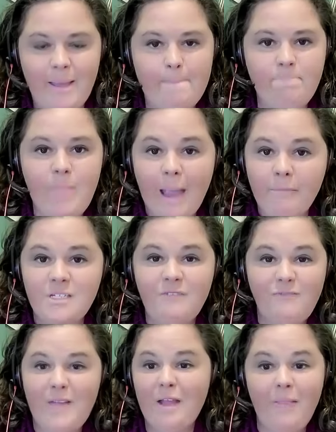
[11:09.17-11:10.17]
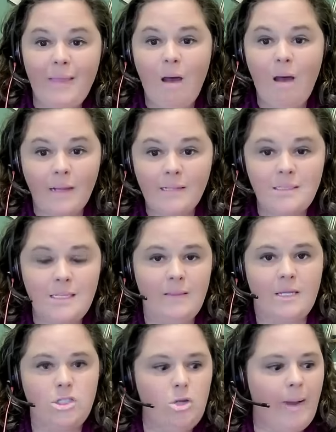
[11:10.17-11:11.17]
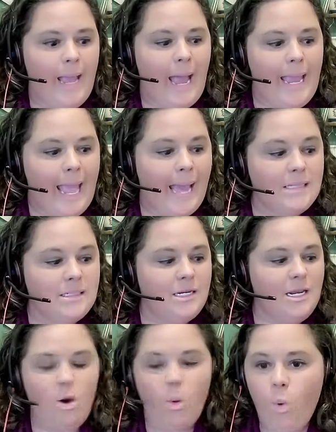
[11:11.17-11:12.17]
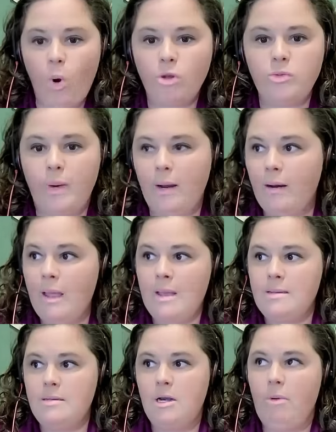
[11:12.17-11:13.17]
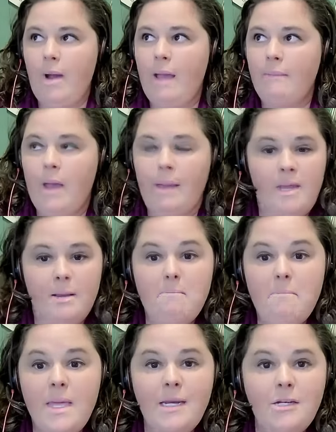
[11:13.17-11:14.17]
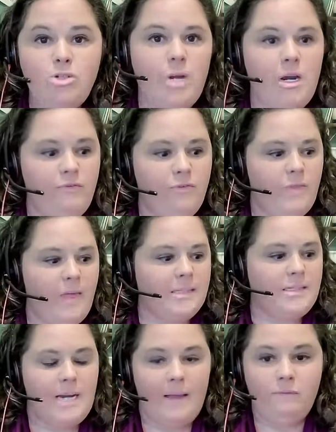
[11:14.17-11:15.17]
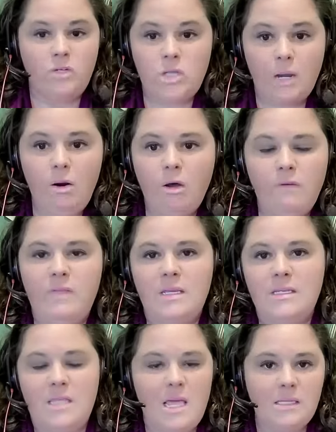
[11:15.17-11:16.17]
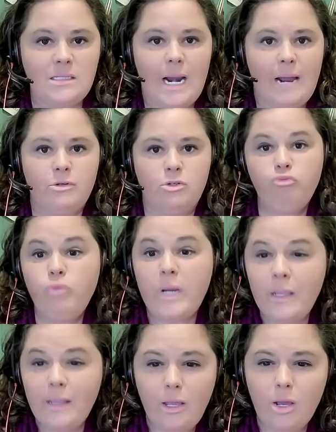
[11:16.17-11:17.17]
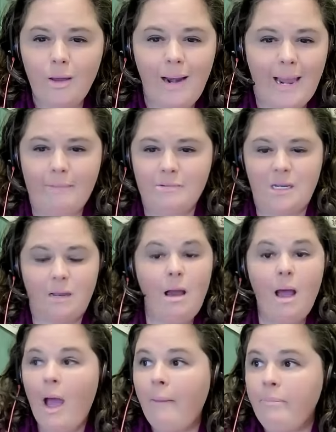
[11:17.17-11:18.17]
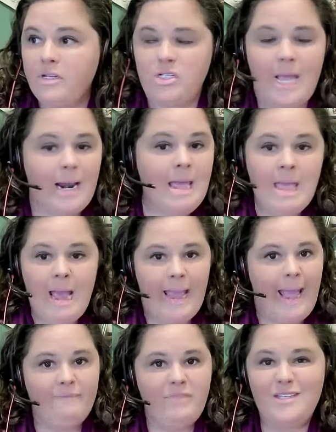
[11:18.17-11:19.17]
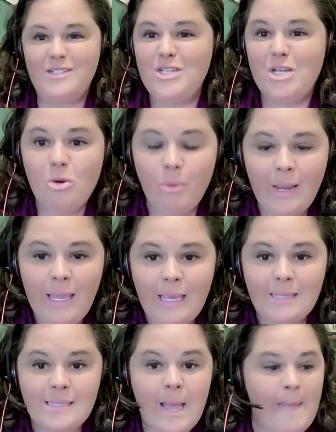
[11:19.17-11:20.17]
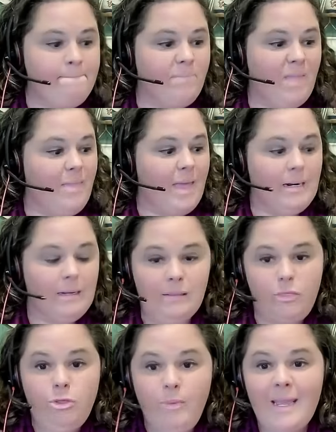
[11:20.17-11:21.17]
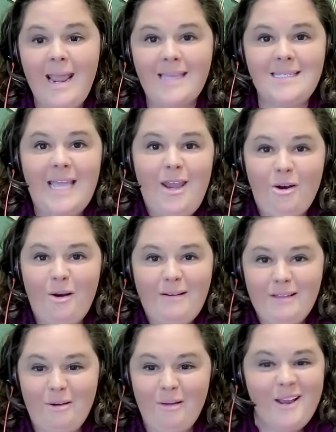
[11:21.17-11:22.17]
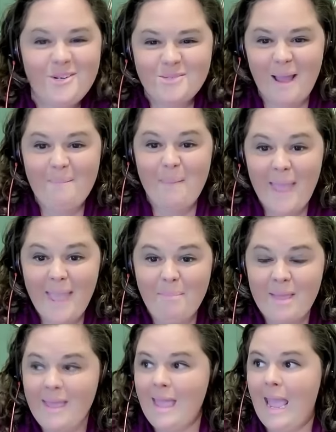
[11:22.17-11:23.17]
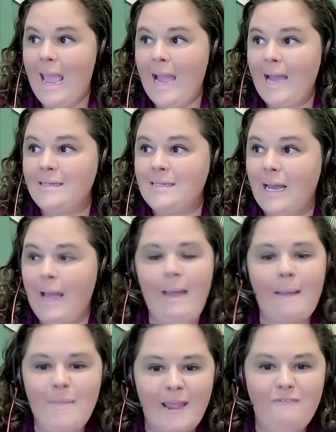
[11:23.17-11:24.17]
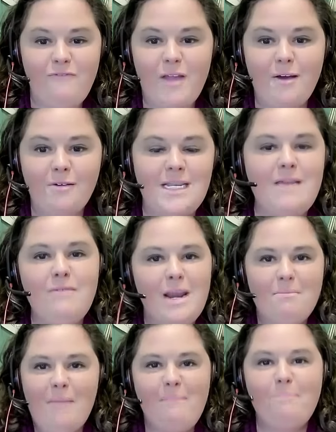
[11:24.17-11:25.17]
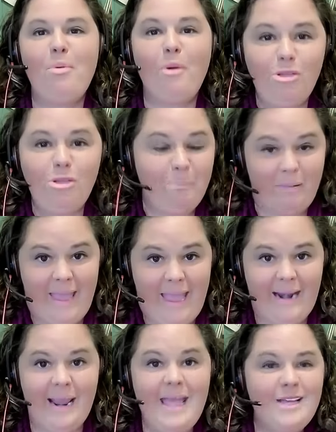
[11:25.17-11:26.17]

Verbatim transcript: I was feeling constantly. So I, I, exited a world where, you know, I'm, I'm an administrator for this and I've done all of these things that I was really good at. I was accomplished at. I have these degrees. And then three days later, you know, here's my baby. And I, I mean, I failed even in my birth plan.